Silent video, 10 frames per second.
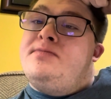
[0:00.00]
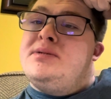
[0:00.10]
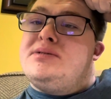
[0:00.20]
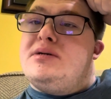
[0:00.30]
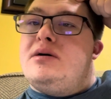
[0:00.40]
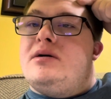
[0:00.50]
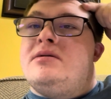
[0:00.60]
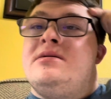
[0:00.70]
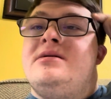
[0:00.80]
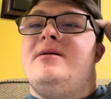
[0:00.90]
So,
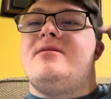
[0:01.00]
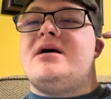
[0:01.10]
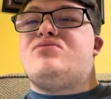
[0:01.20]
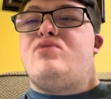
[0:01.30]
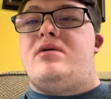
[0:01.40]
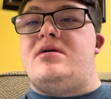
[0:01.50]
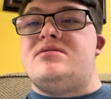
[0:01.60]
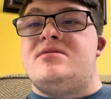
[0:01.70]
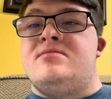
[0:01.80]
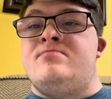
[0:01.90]
if you guys
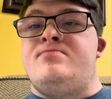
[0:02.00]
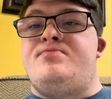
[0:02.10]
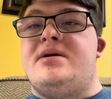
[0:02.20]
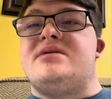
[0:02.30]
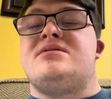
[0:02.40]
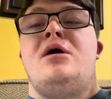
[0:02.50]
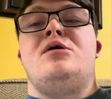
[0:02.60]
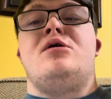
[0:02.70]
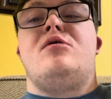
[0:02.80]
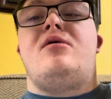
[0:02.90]
want, please
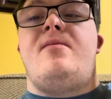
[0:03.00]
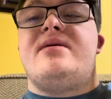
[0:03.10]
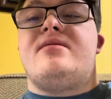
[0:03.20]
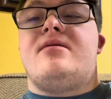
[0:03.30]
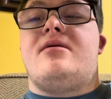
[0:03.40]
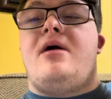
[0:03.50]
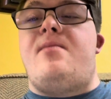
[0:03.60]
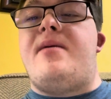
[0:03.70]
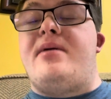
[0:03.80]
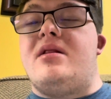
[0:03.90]
comment
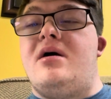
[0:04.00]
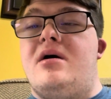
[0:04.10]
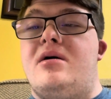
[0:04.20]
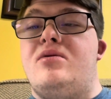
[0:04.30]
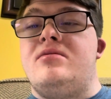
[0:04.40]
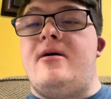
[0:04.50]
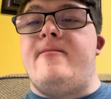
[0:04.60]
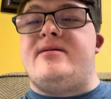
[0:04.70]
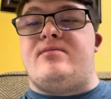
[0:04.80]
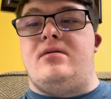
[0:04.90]
comment below a
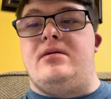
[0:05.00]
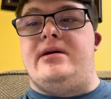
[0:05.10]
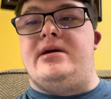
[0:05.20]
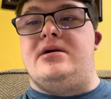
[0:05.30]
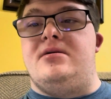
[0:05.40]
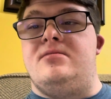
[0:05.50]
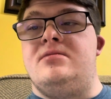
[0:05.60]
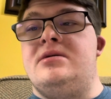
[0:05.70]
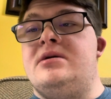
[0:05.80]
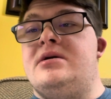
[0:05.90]
whisper here.
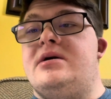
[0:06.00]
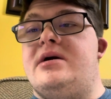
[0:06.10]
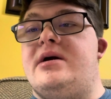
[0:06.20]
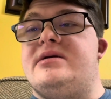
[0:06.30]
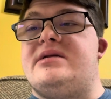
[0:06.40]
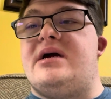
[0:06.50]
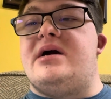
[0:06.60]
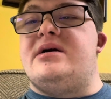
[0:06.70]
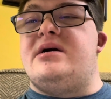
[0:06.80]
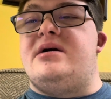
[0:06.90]
and
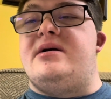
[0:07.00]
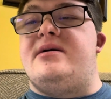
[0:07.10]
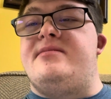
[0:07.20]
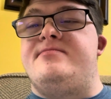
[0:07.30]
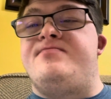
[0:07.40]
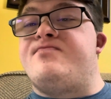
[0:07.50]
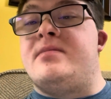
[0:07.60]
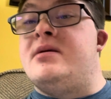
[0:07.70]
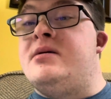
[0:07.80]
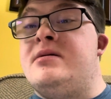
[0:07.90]
um,
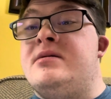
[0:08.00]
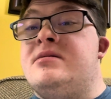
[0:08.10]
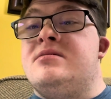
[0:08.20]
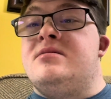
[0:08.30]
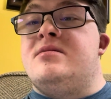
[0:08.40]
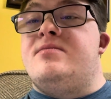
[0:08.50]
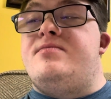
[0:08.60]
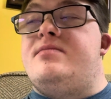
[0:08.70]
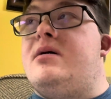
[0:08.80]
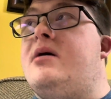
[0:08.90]

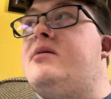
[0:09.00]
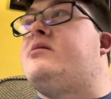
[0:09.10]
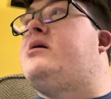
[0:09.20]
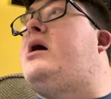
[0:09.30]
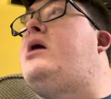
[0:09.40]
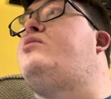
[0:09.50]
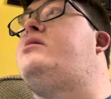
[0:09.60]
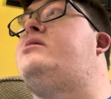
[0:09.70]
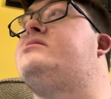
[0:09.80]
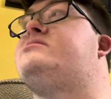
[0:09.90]
and I
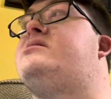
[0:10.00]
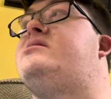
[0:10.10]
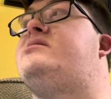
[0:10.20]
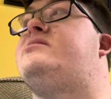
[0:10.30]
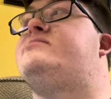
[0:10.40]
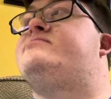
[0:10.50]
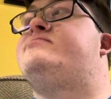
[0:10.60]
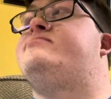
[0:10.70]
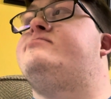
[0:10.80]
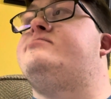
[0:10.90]
want
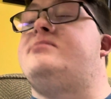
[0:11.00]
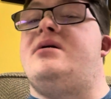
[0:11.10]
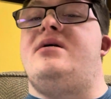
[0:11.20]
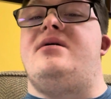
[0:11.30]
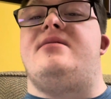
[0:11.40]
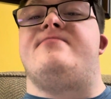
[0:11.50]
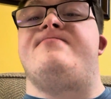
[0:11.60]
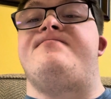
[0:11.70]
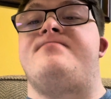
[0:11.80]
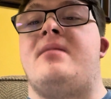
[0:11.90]
um
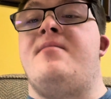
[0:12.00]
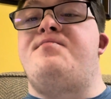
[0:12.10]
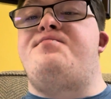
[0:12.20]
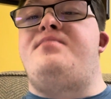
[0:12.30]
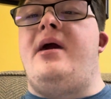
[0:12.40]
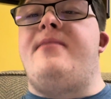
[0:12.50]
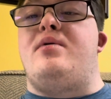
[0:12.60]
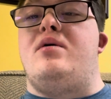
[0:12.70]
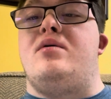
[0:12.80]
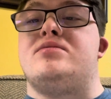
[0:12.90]
um
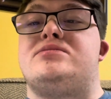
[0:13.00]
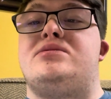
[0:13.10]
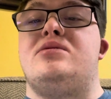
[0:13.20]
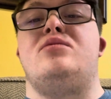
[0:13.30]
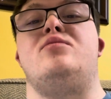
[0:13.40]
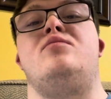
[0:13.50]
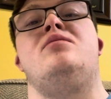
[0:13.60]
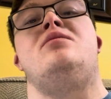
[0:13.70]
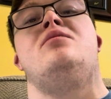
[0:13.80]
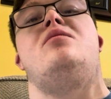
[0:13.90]
people to
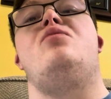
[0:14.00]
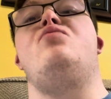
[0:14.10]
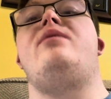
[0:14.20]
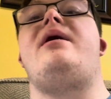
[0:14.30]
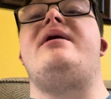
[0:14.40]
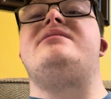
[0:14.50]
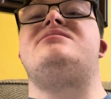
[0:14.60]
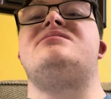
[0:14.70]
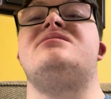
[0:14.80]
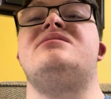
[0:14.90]
Kuwait